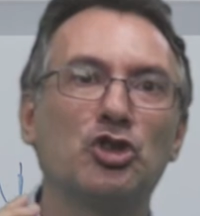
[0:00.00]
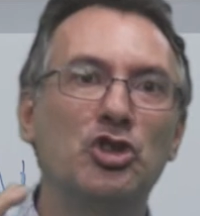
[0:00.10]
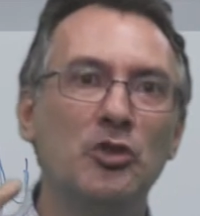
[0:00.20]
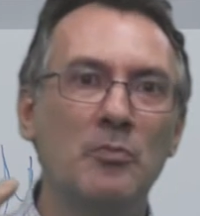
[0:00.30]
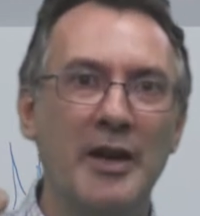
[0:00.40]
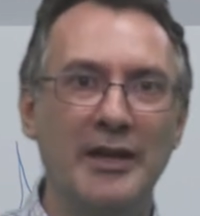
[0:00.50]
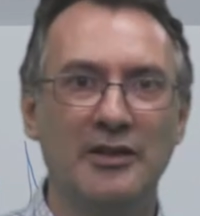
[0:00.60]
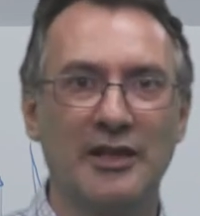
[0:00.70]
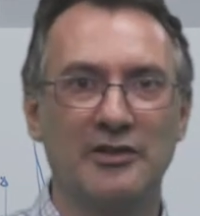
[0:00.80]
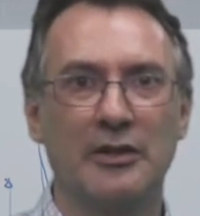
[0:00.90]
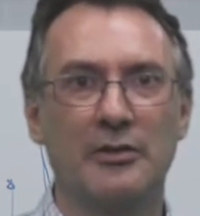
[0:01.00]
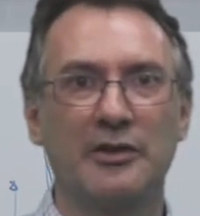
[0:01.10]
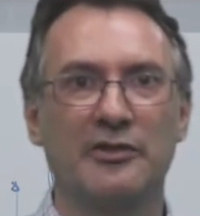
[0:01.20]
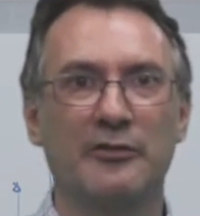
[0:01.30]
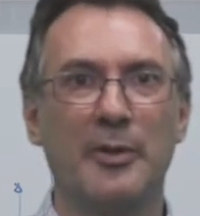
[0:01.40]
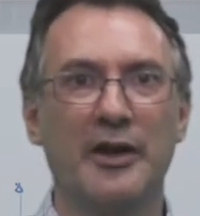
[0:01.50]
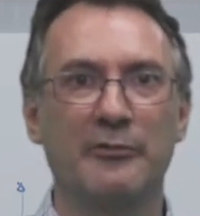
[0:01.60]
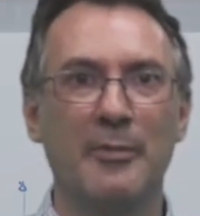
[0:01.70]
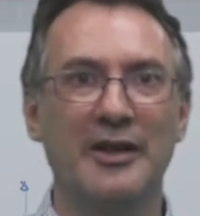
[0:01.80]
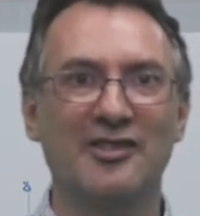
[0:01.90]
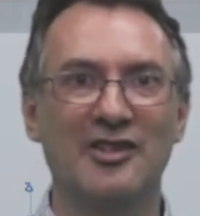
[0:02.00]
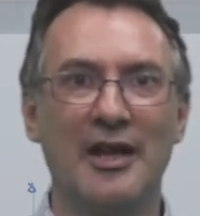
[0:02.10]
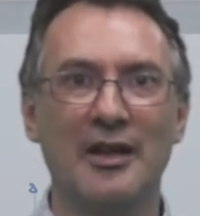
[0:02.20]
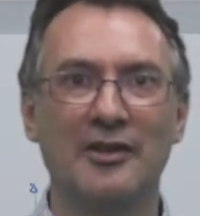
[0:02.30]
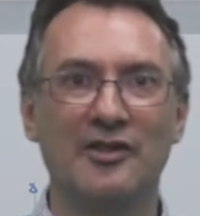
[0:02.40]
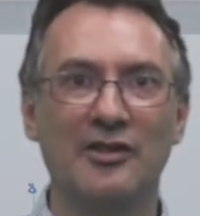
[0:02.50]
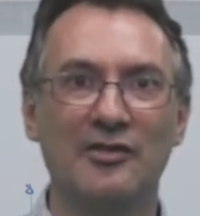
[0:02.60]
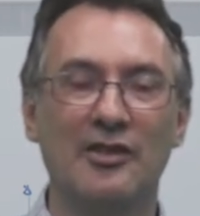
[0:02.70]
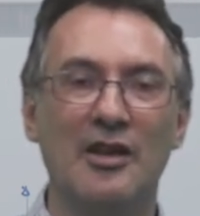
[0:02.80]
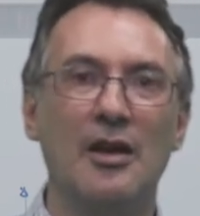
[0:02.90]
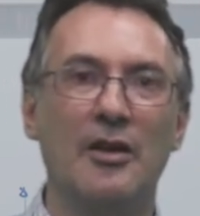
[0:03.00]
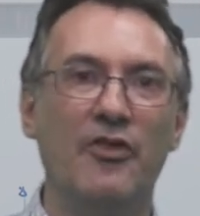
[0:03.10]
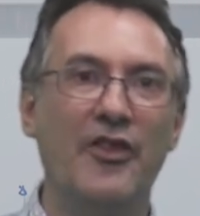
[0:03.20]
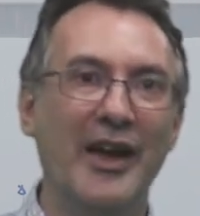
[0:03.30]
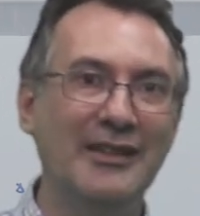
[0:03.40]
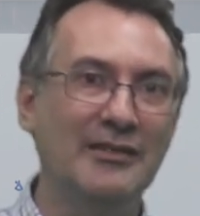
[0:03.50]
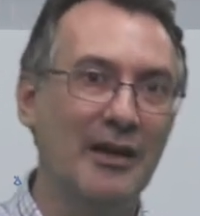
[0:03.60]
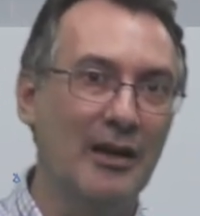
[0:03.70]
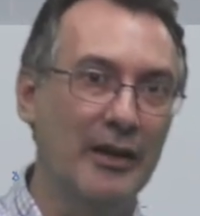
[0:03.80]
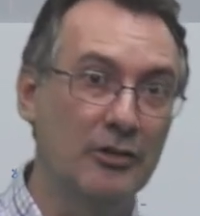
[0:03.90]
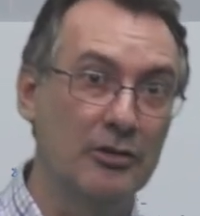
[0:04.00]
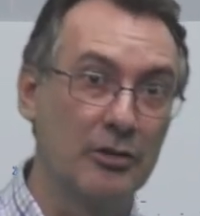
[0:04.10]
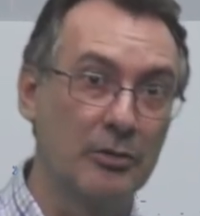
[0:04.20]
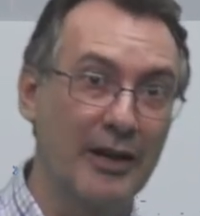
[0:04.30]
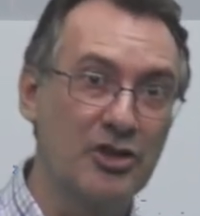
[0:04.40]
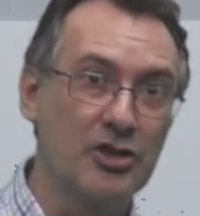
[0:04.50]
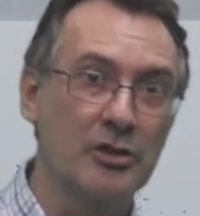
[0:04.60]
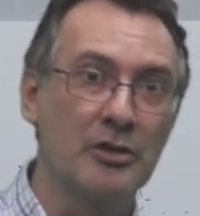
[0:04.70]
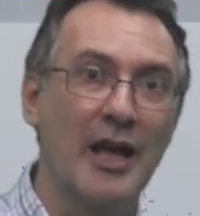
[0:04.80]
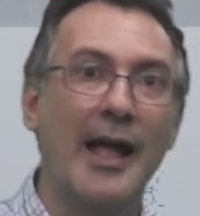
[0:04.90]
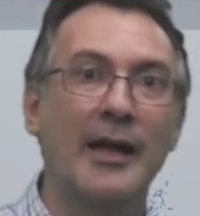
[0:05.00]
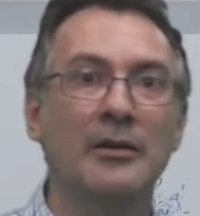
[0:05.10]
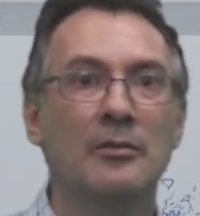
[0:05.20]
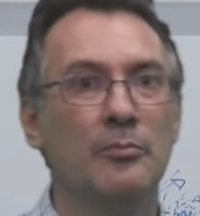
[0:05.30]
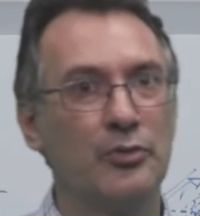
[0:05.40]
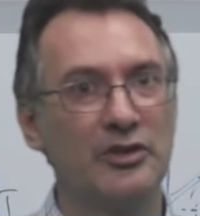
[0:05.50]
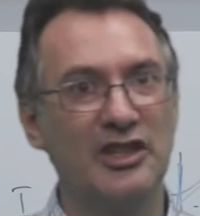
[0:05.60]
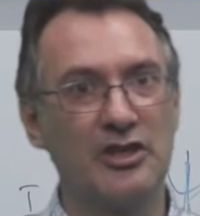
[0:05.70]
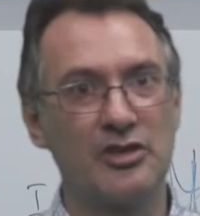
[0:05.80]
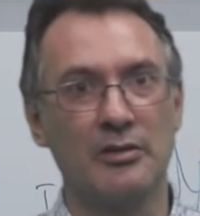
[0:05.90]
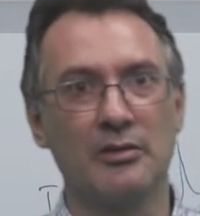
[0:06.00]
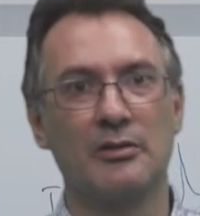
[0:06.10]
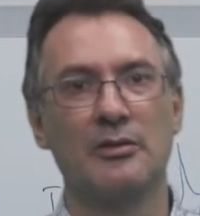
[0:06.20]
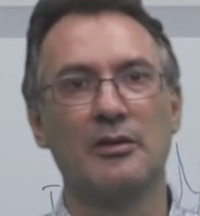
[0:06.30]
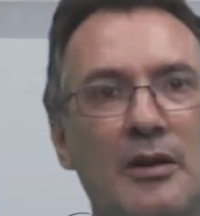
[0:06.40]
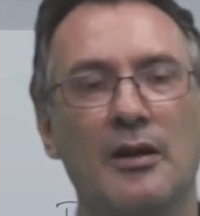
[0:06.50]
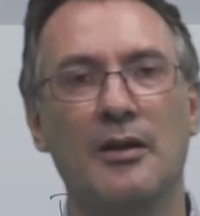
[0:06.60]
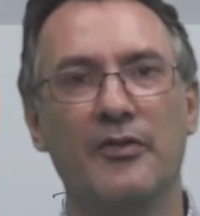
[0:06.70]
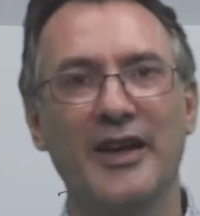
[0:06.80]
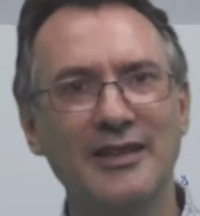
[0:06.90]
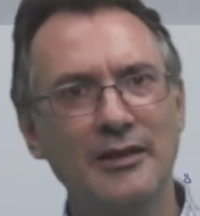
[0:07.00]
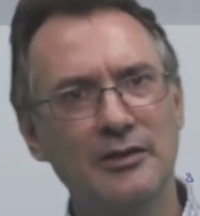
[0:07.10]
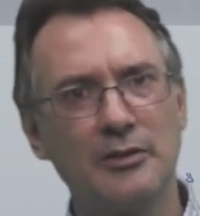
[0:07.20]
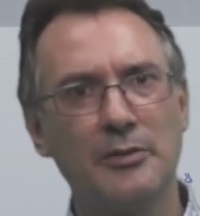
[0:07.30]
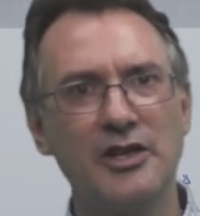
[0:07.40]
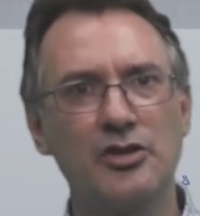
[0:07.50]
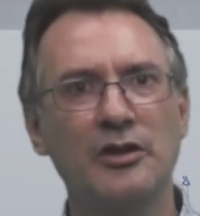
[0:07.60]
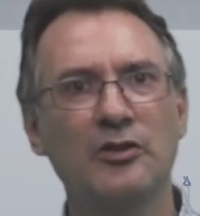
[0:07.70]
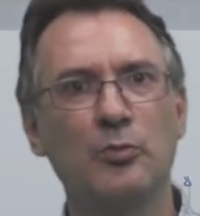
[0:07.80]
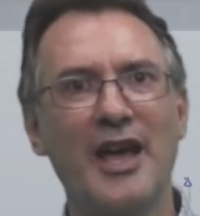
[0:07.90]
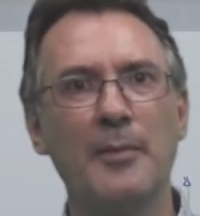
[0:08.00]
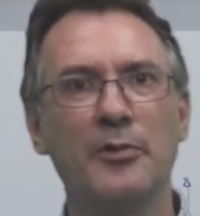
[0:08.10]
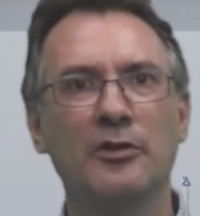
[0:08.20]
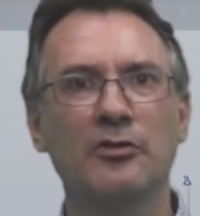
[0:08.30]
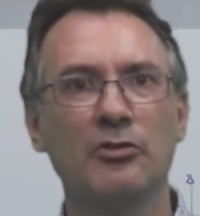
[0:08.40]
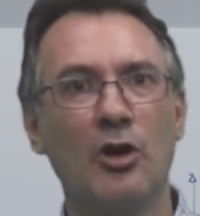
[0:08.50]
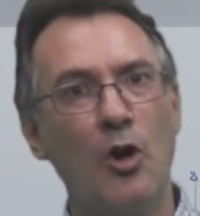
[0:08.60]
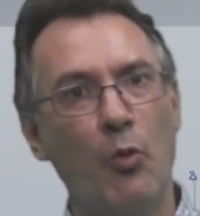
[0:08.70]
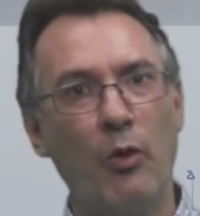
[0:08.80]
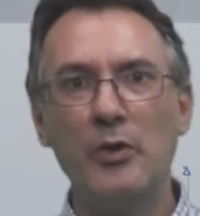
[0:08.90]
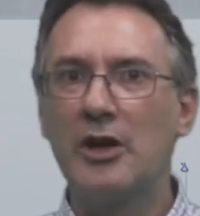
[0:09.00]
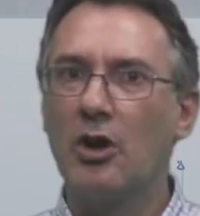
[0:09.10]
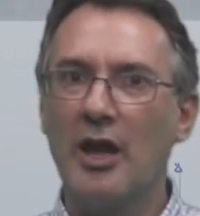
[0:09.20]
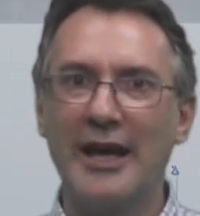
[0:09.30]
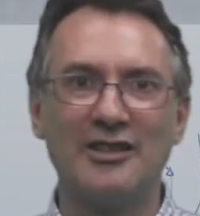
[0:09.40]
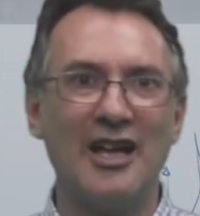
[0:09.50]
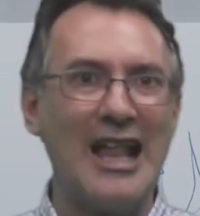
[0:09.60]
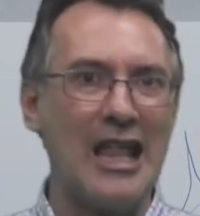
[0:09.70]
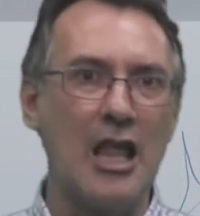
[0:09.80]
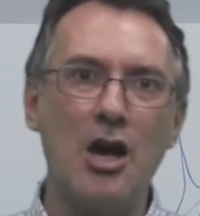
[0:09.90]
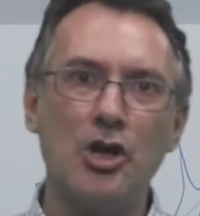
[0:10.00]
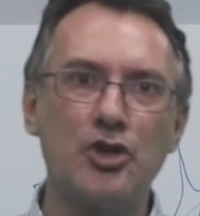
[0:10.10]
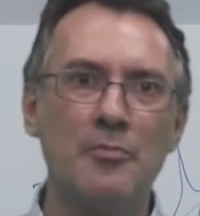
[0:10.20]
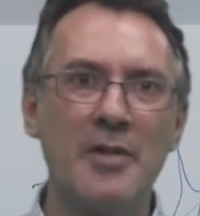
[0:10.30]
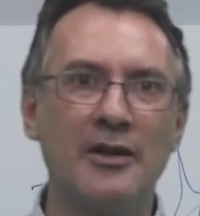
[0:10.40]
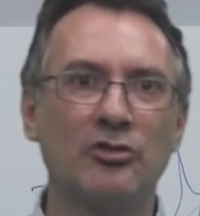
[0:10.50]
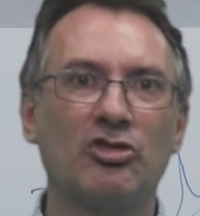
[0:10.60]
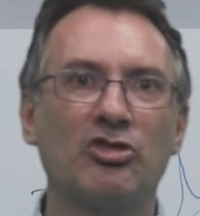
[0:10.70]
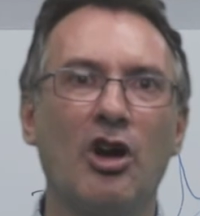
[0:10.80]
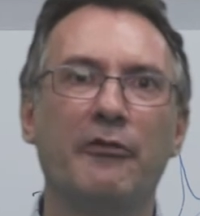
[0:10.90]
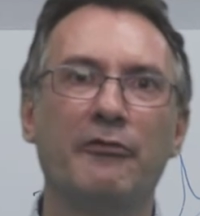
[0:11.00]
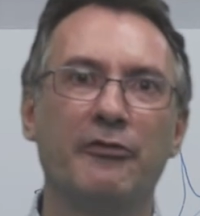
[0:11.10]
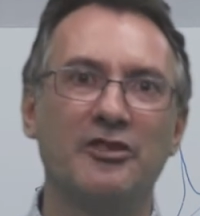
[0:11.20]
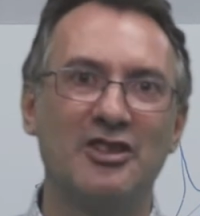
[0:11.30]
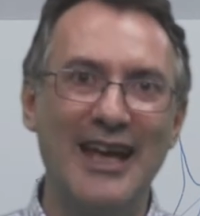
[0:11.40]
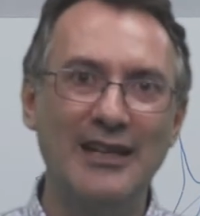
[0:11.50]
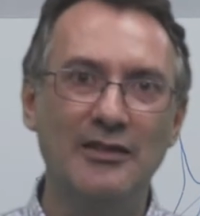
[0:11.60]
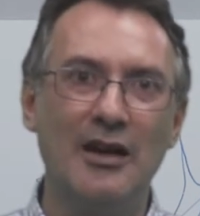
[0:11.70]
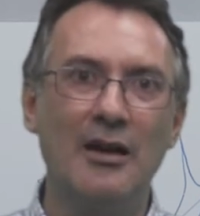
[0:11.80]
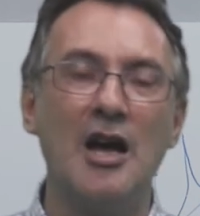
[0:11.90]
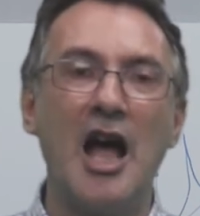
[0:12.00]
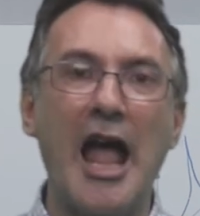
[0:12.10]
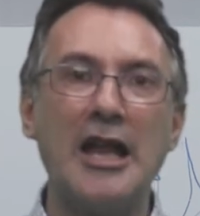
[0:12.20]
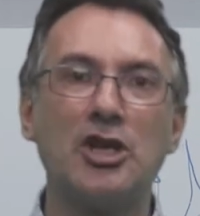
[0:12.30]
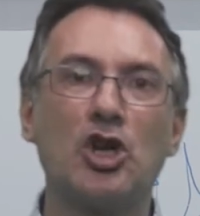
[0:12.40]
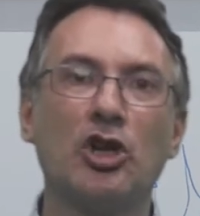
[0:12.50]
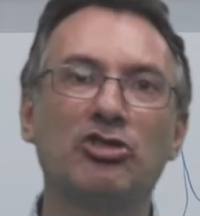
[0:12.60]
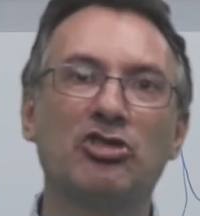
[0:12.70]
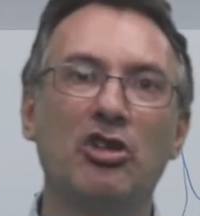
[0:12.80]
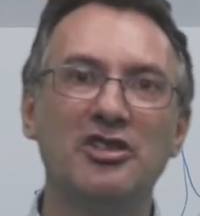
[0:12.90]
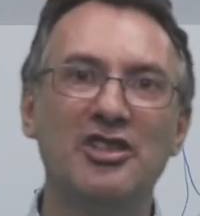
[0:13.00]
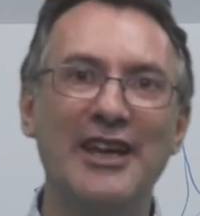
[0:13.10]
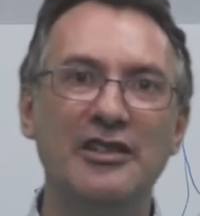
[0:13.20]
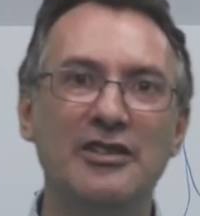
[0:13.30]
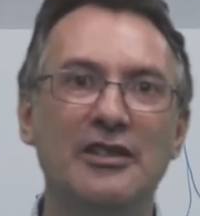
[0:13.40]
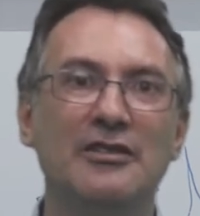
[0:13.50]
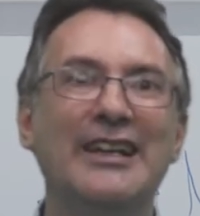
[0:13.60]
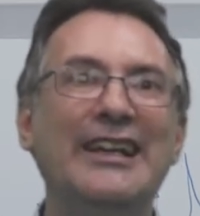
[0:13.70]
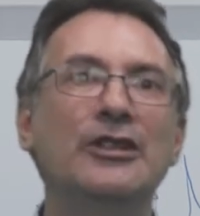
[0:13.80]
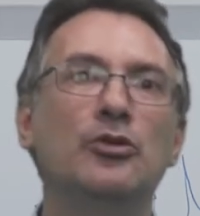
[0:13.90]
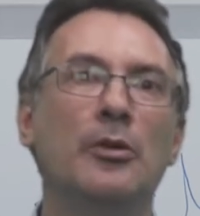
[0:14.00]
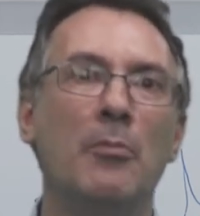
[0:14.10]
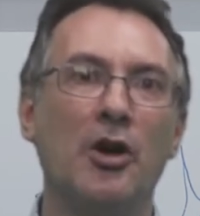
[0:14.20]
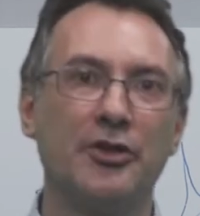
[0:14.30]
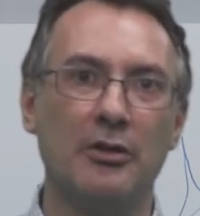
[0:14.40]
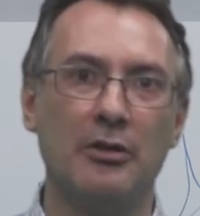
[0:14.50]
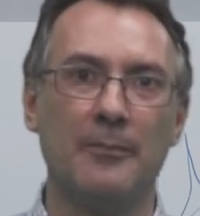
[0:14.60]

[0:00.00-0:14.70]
two main categories of bioinformatics analysis: data integration and prediction. Data integration is what happens when we collect large amounts of data and consolidate it into a model.